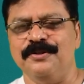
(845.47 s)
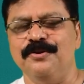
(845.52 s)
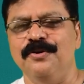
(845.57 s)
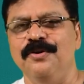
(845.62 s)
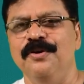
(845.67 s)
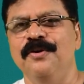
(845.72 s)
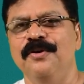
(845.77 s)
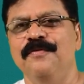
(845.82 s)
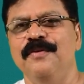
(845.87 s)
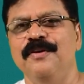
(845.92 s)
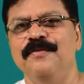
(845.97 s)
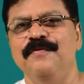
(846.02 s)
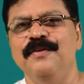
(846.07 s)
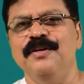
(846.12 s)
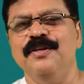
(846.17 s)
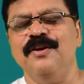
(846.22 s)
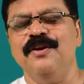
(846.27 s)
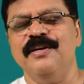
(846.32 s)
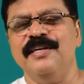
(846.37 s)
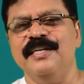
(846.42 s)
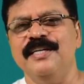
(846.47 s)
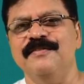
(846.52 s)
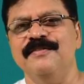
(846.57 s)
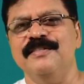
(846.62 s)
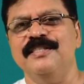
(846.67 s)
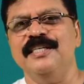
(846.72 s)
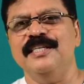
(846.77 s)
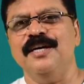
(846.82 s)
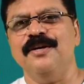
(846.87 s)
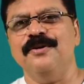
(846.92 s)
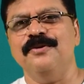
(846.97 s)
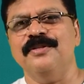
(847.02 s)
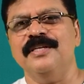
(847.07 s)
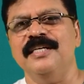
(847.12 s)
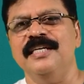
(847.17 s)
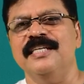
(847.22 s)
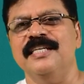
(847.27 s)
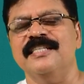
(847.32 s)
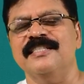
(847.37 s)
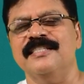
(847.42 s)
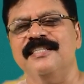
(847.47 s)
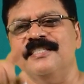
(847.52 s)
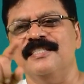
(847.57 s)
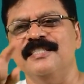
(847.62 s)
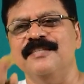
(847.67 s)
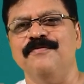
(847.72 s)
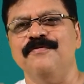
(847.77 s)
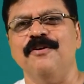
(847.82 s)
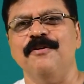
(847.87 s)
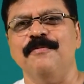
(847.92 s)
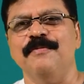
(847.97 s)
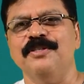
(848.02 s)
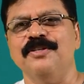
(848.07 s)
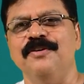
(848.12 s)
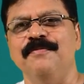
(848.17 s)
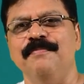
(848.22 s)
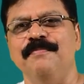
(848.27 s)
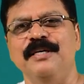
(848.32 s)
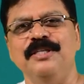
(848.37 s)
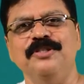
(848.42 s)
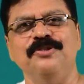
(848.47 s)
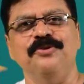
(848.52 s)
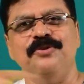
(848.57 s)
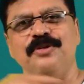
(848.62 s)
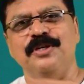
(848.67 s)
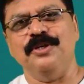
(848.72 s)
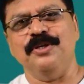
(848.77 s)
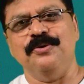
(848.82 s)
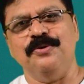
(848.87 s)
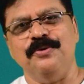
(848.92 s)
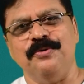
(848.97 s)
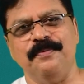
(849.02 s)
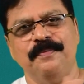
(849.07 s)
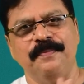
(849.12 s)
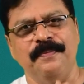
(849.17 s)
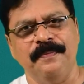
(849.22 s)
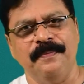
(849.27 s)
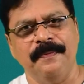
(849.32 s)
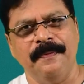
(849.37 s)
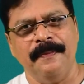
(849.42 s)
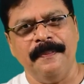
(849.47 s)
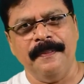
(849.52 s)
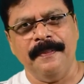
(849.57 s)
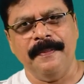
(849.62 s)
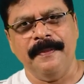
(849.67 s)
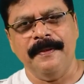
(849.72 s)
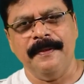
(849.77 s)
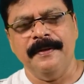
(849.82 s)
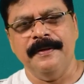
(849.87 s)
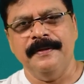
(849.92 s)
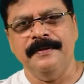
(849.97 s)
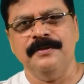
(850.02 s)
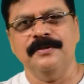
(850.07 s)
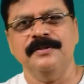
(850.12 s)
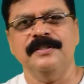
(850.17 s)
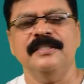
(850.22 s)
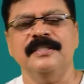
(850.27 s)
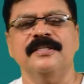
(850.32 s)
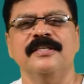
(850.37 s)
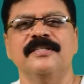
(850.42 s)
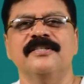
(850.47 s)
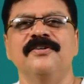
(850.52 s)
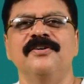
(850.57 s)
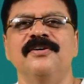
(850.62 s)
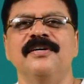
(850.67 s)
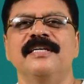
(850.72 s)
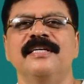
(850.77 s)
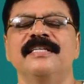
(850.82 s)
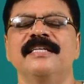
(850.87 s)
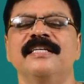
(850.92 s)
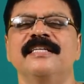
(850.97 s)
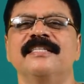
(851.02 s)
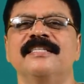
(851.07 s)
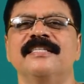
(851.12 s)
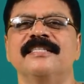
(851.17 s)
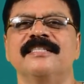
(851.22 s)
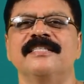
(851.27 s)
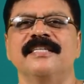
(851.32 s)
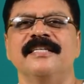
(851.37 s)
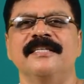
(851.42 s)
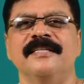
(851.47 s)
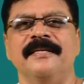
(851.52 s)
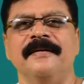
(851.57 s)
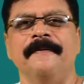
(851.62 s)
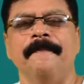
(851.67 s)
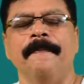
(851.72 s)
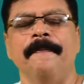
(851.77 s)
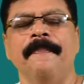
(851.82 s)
So, when phenol treated with CrO3, it results in the formation of benzoquinone. So, this is also an interesting thing.